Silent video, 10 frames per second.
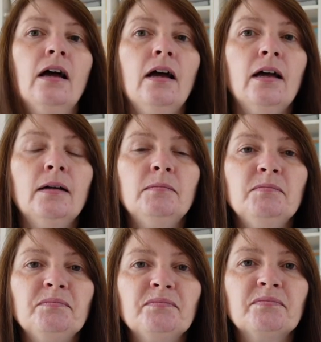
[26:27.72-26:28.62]

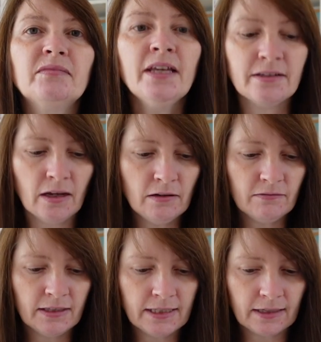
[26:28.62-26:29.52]
Yeah, so
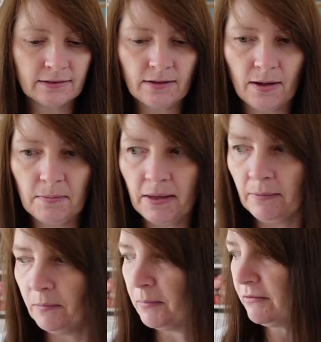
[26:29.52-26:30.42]
hopefully next time
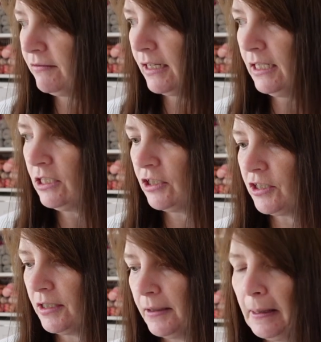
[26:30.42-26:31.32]
that will be finished.